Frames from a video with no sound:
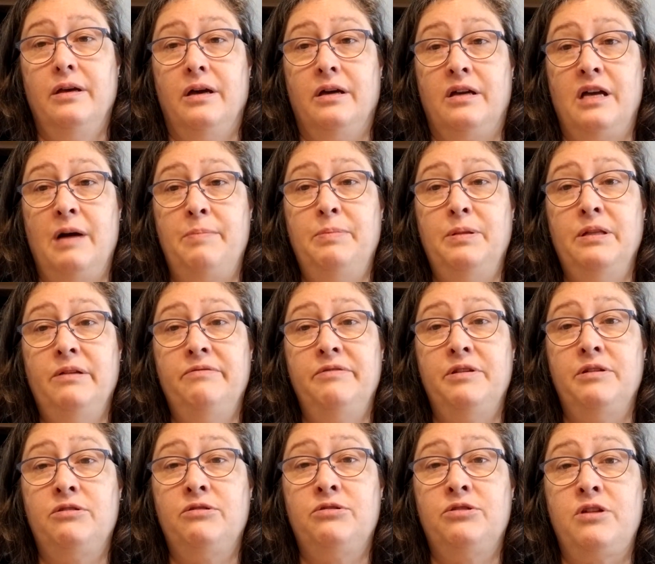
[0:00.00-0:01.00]
a couple of
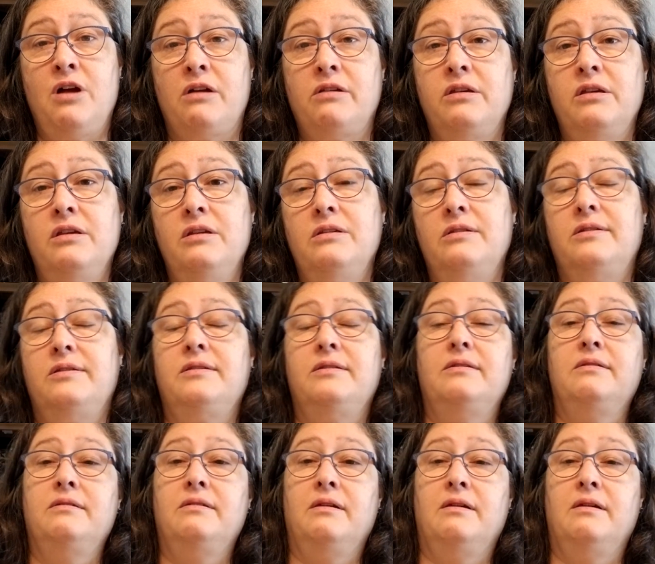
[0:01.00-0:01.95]
the stockings,